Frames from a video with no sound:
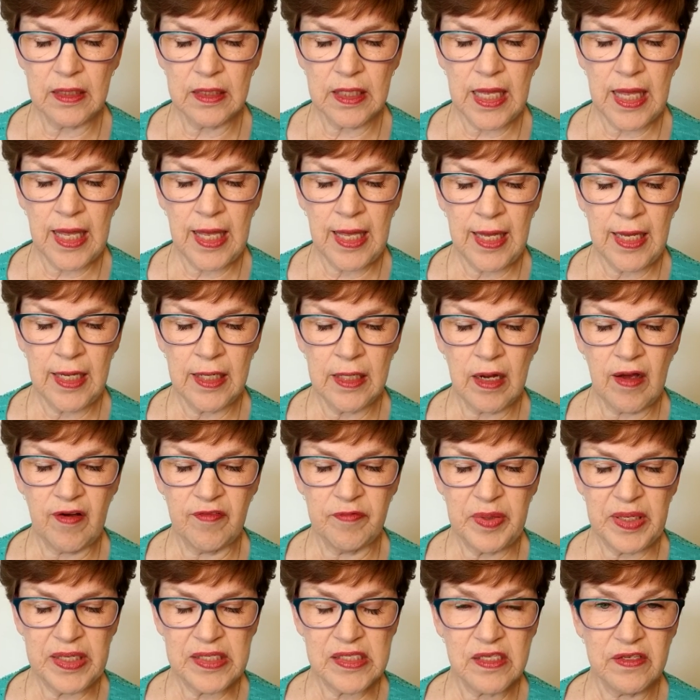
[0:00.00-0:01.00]
Kane of
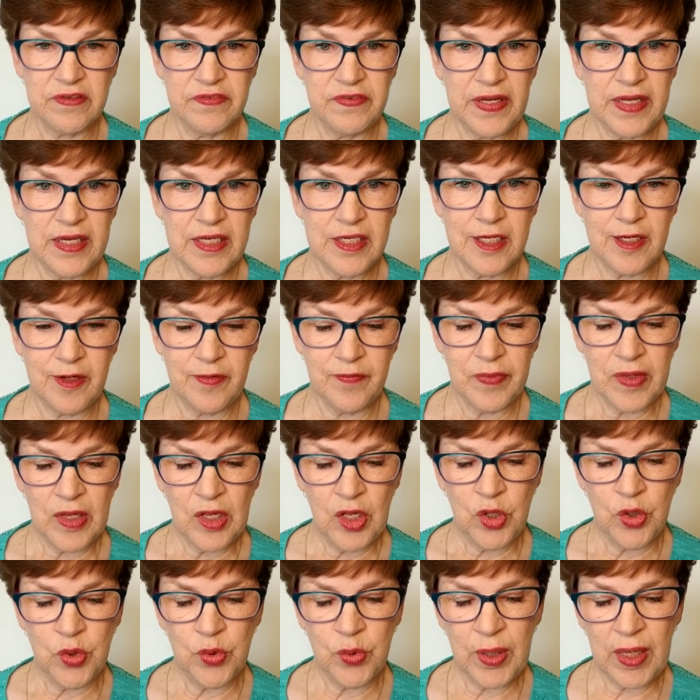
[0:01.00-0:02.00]
Pennsylvania,
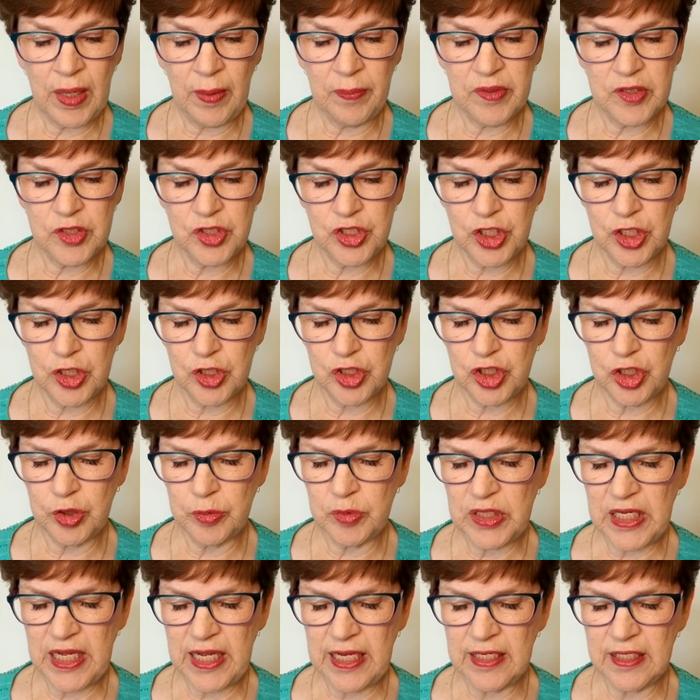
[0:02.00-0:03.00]
who helped the church
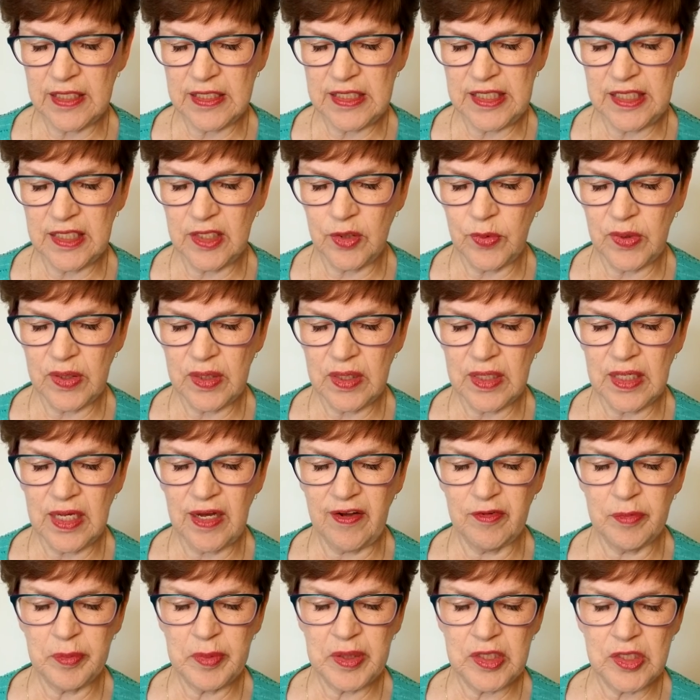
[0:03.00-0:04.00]
obtain a deal with the
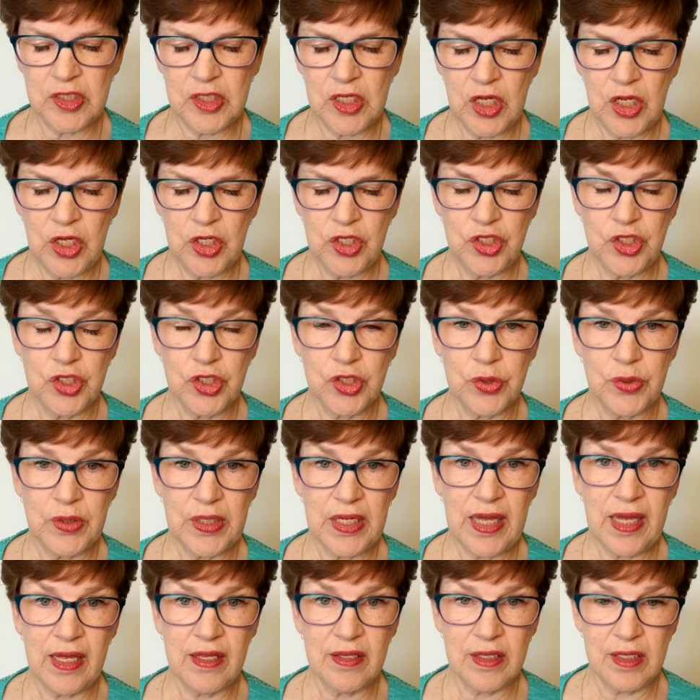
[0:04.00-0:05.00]
government to
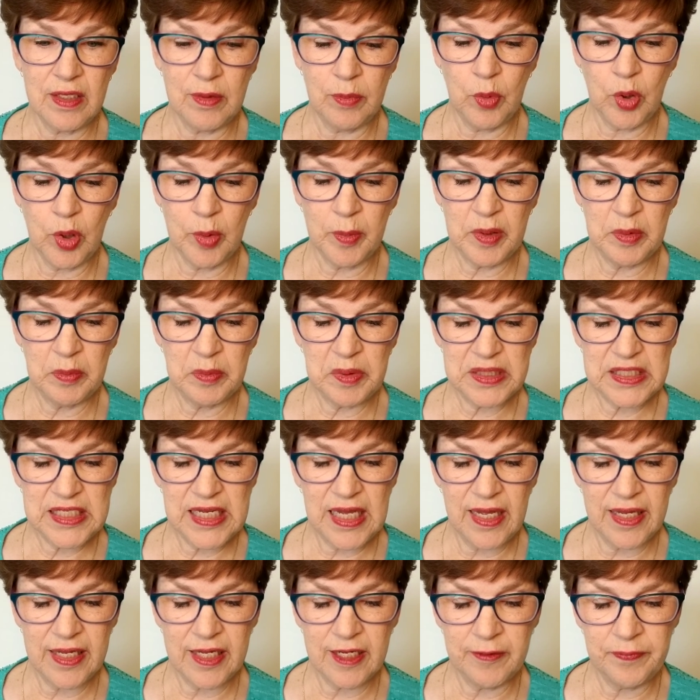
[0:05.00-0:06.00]
create the Mormon
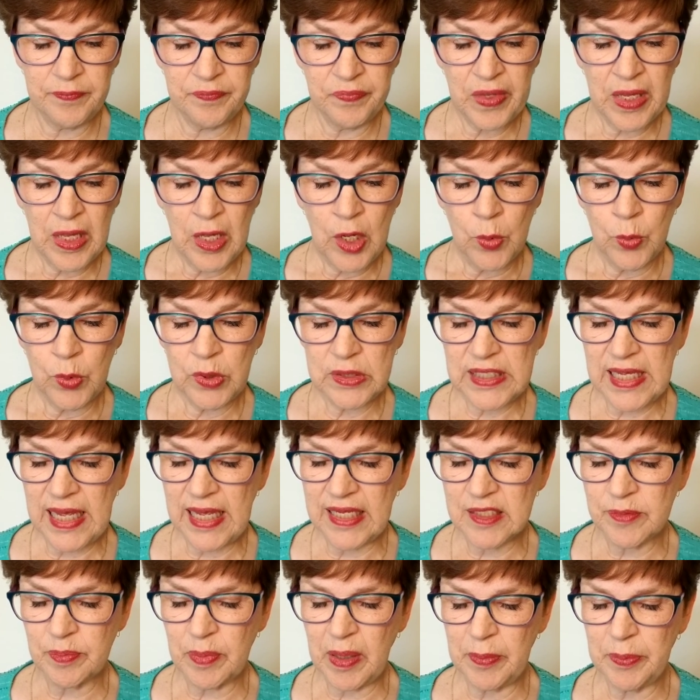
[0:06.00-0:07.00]
Battalion, was
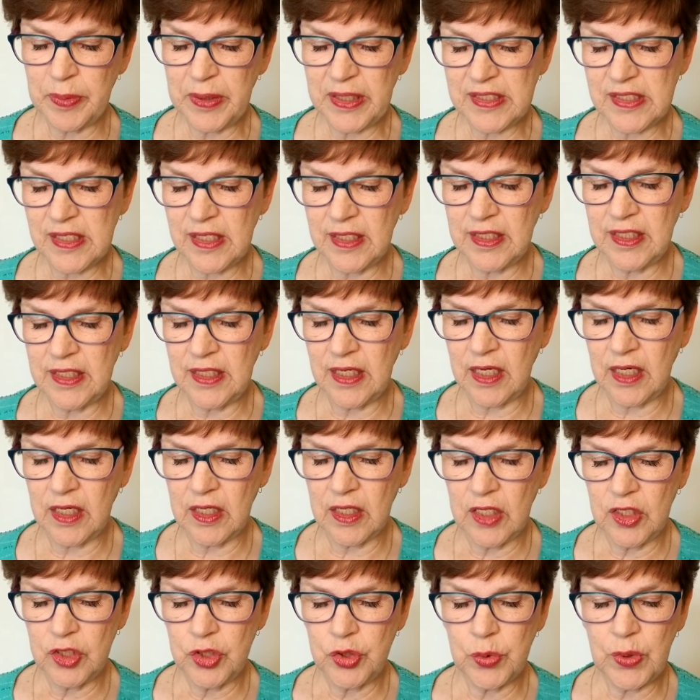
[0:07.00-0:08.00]
asked by President Young
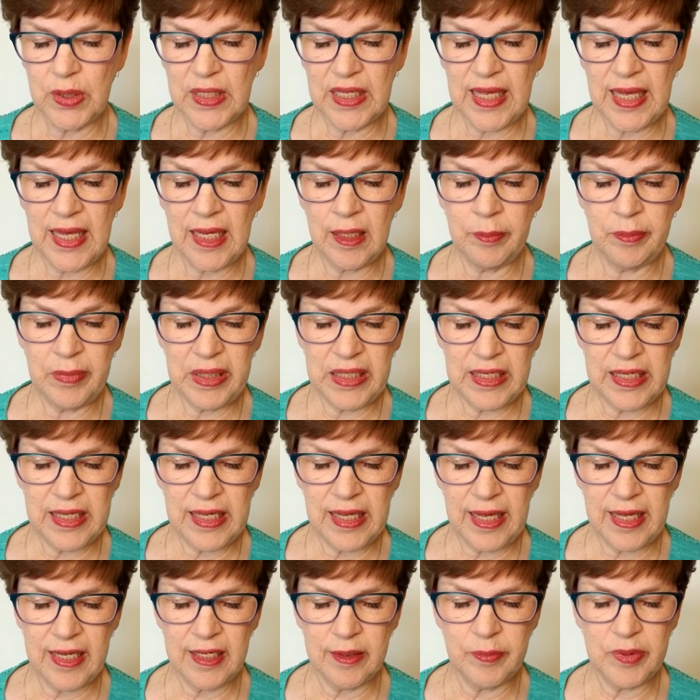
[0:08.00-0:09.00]
to again
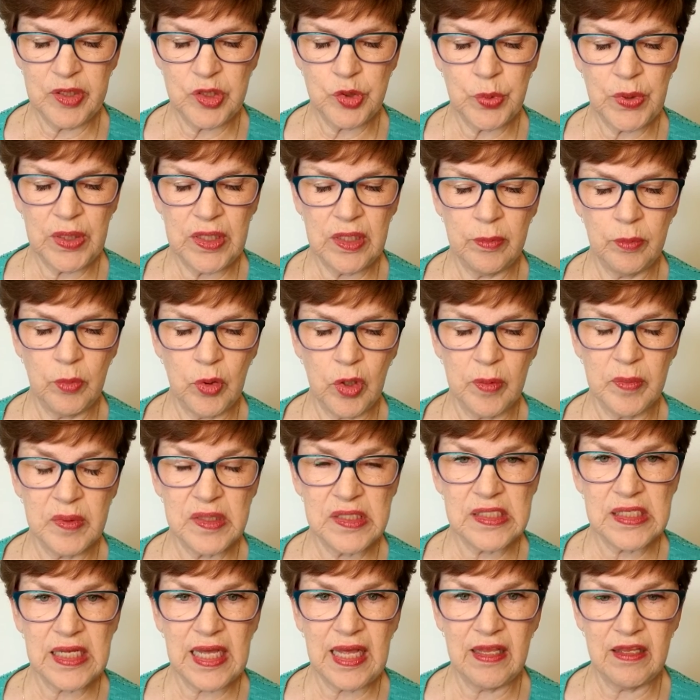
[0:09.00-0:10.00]
mediate between the
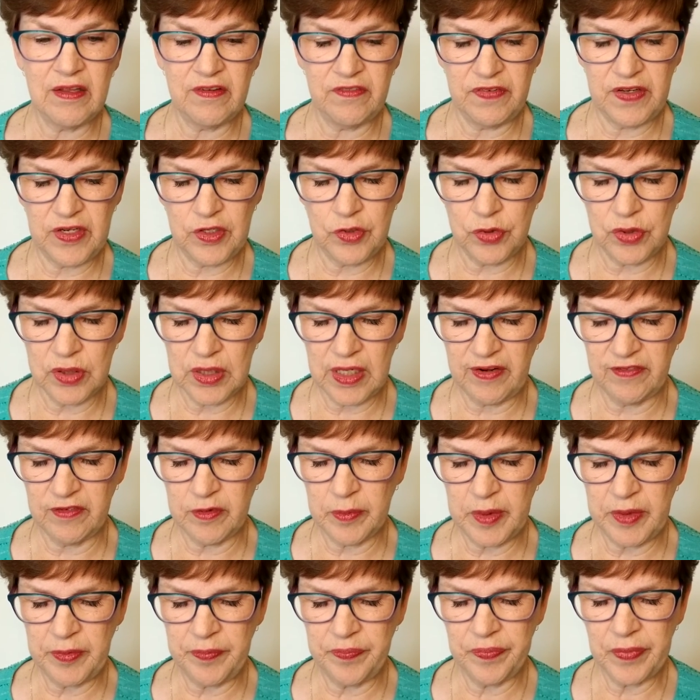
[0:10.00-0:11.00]
Mormons and the federal
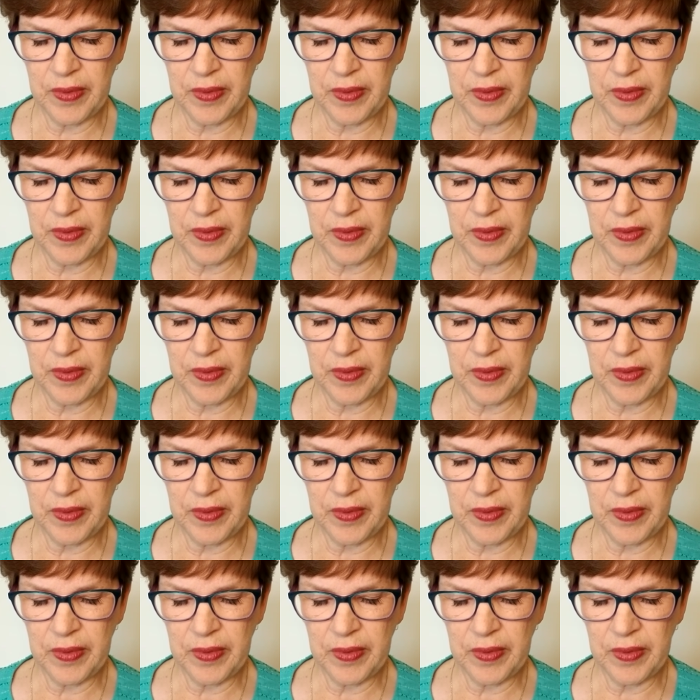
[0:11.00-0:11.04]
government.